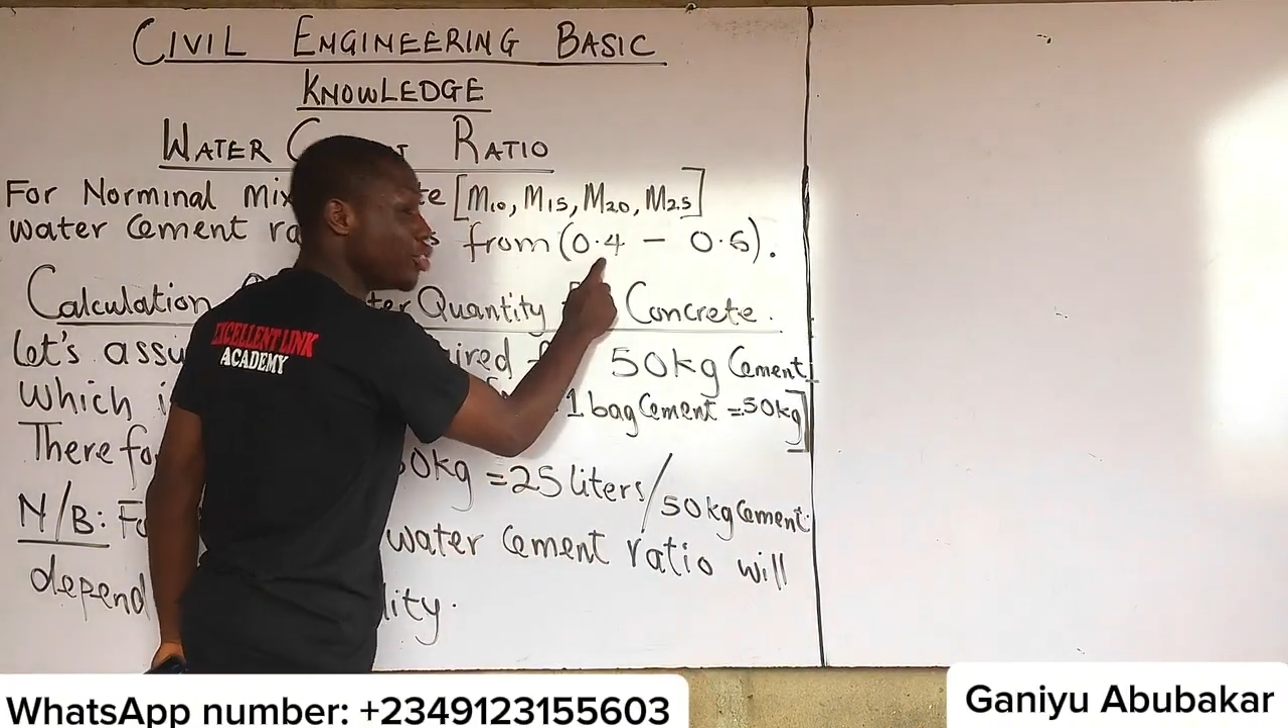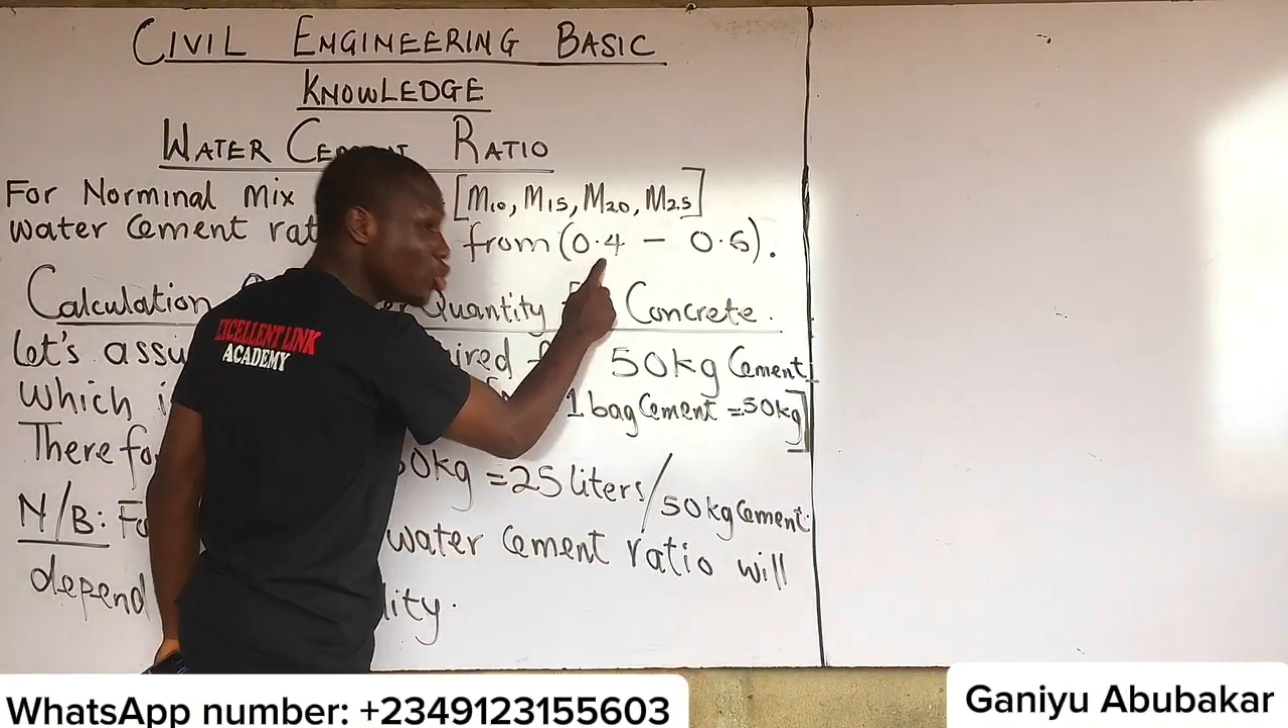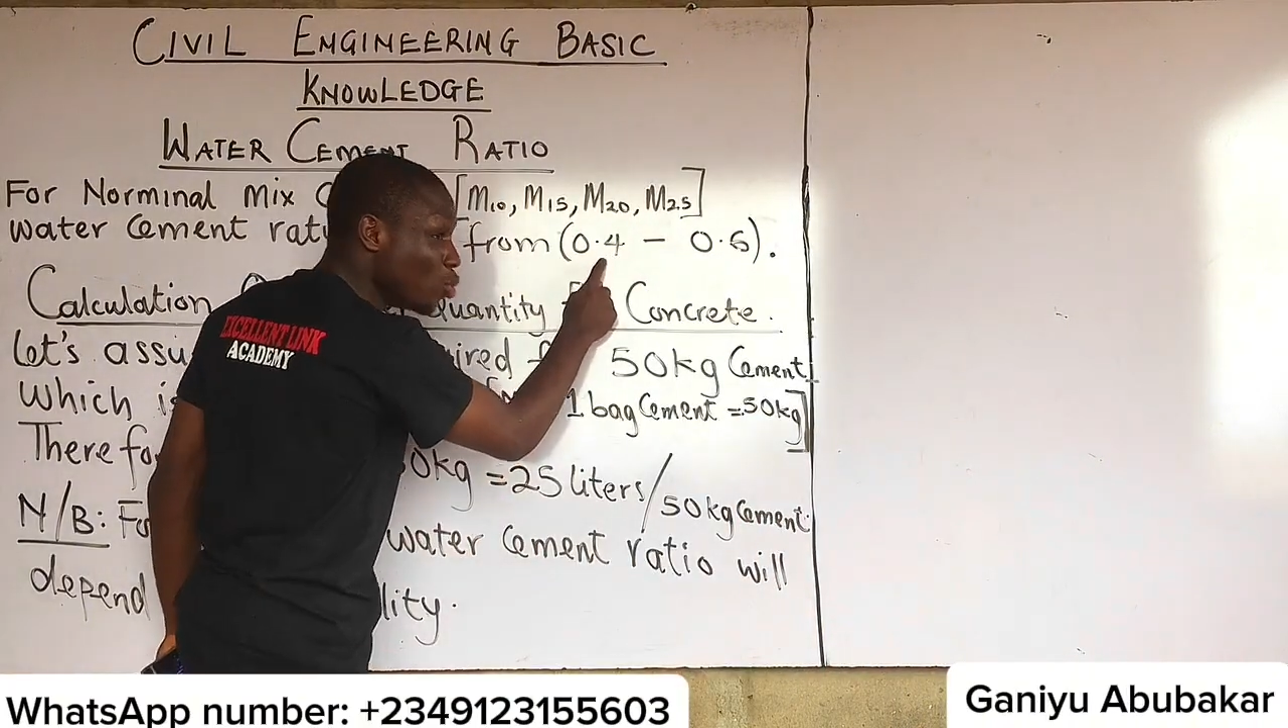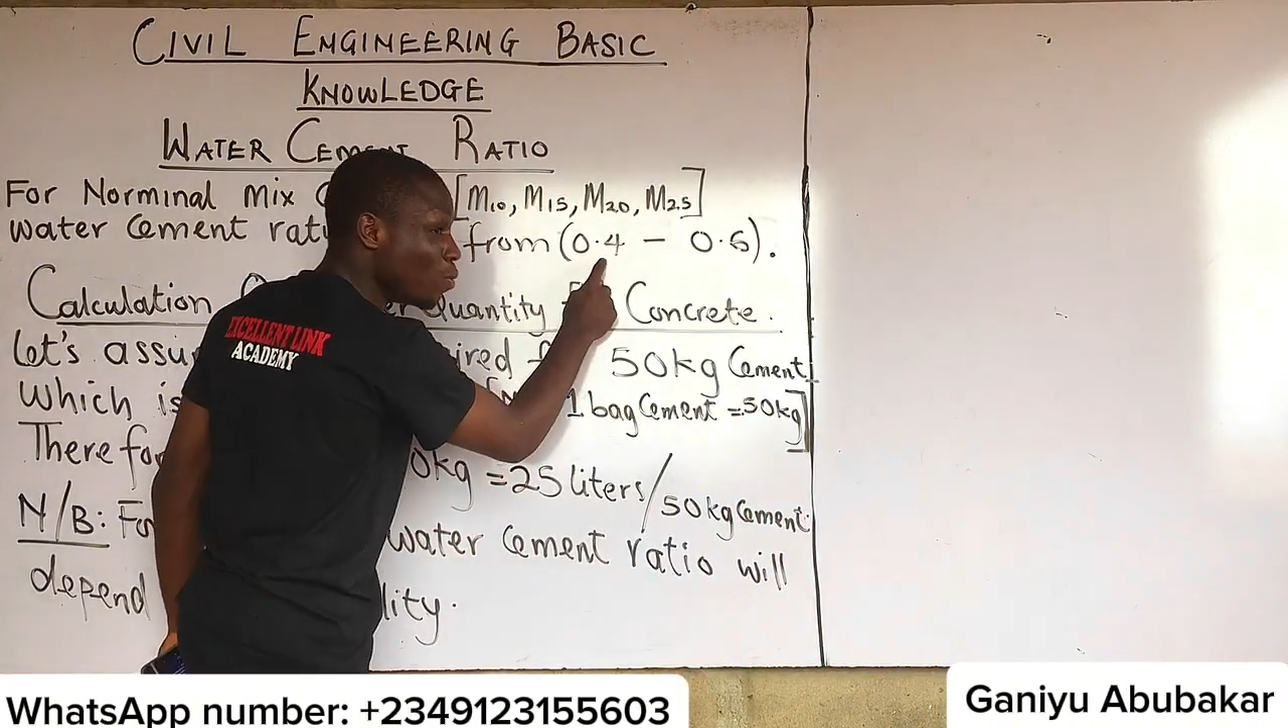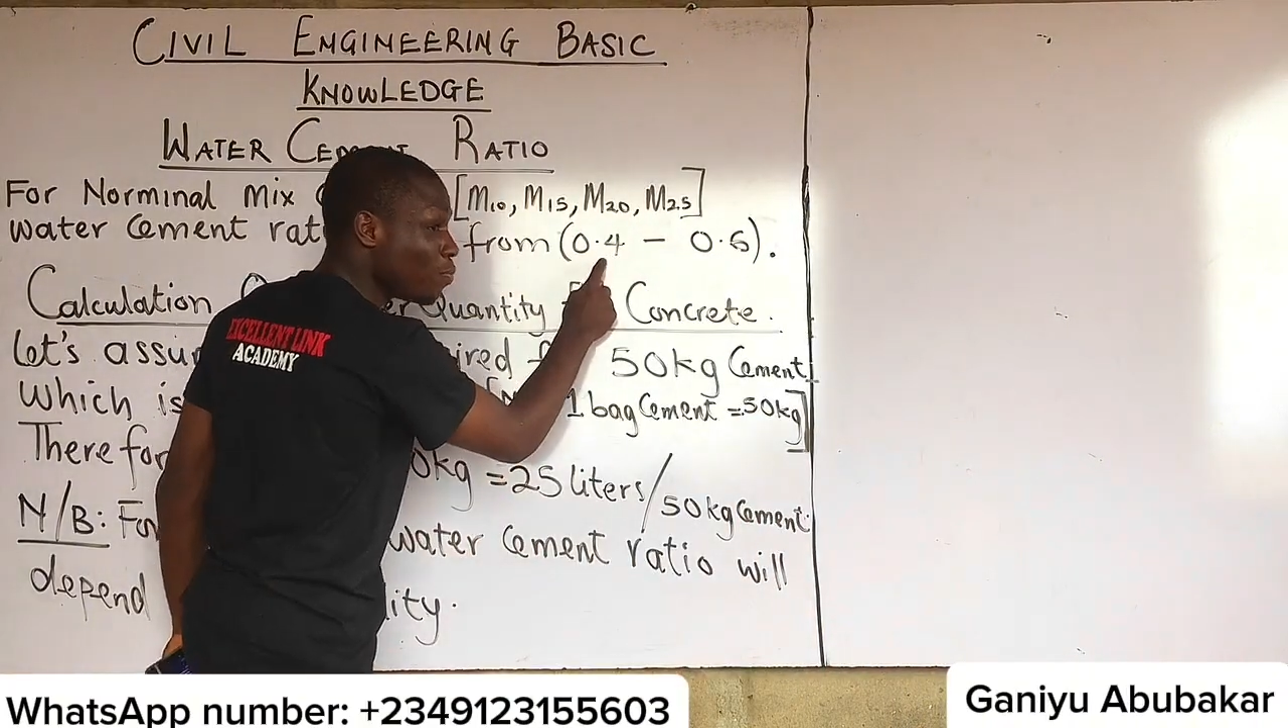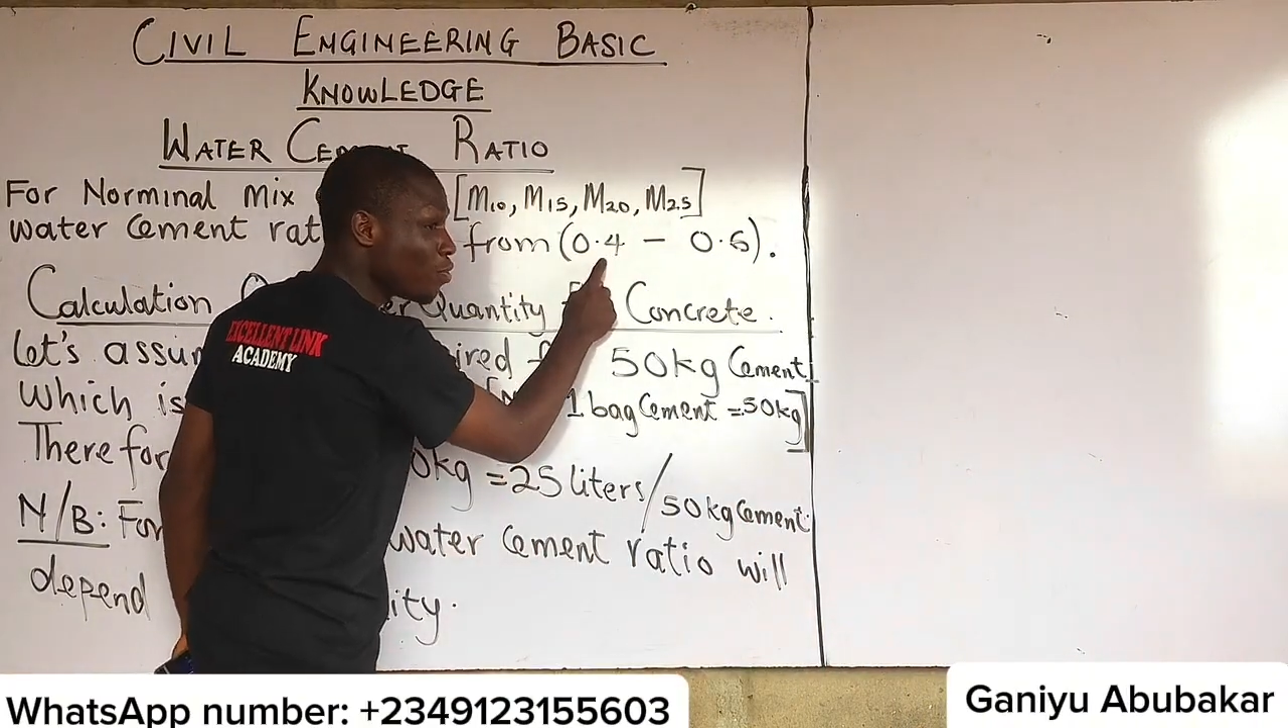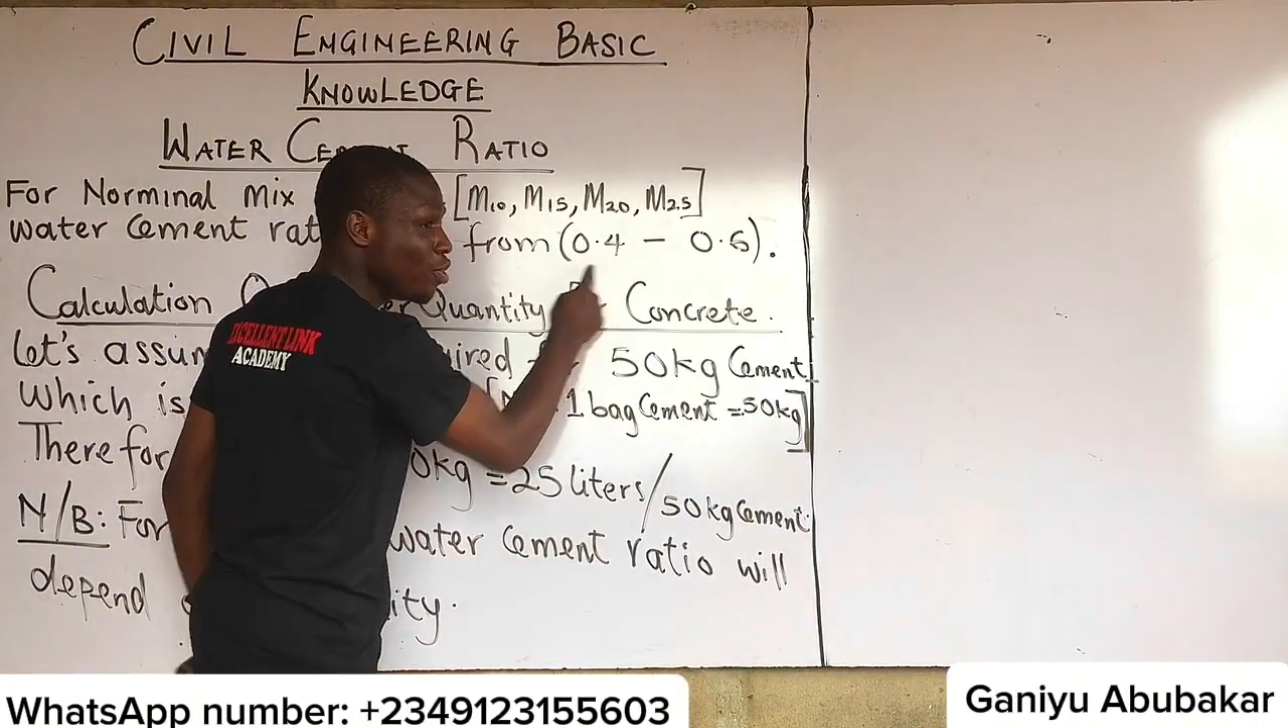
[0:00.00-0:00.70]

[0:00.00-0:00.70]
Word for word: ratio.